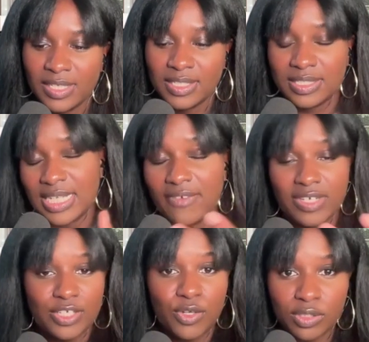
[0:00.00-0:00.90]
doesn't have
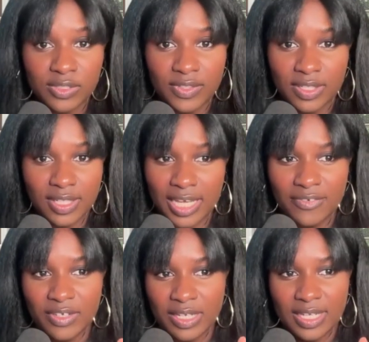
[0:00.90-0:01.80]
any goals for their
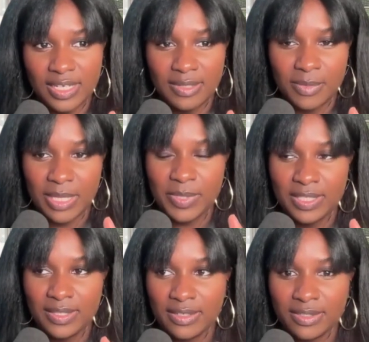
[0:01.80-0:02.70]
life and maybe
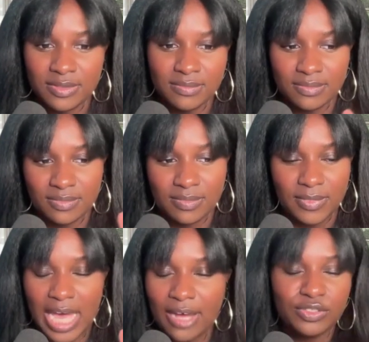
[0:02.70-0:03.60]
they're
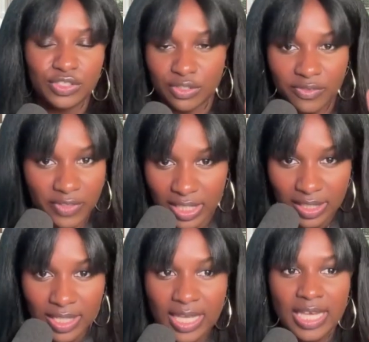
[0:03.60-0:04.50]
couch
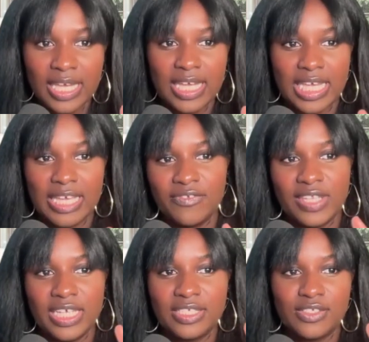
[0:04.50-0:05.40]
surfing, if
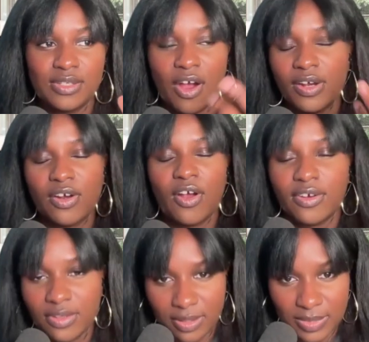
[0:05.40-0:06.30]
they aren't hard
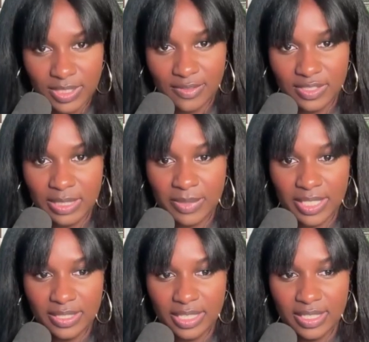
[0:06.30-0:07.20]
on themselves, they
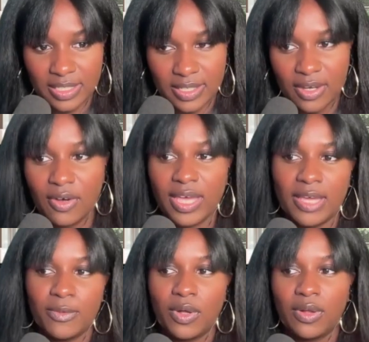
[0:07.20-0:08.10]
might think,
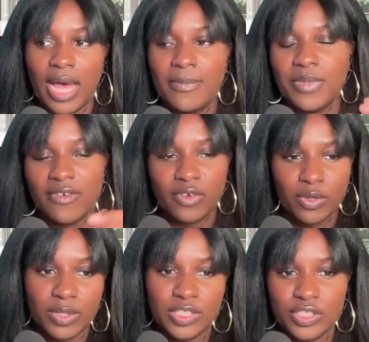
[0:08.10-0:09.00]
okay, well, I'm never
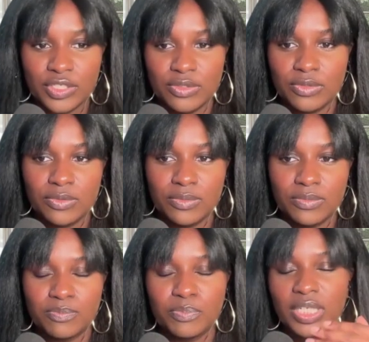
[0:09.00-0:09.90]
going to
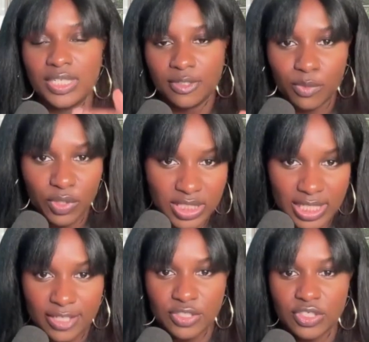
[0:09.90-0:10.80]
put in the work to
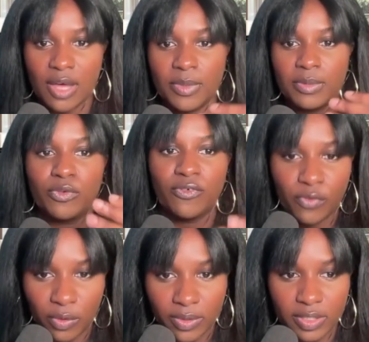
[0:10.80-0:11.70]
get a job and move
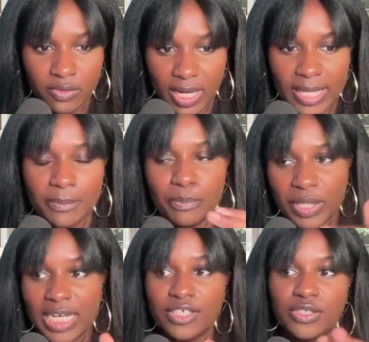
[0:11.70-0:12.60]
forward, right?
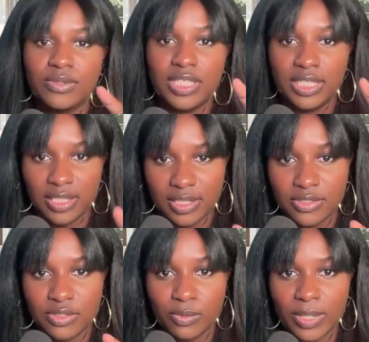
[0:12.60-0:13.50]
But I do think that
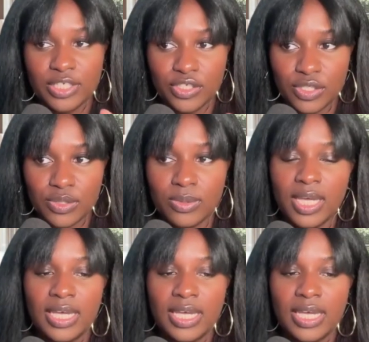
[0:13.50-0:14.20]
there's a way to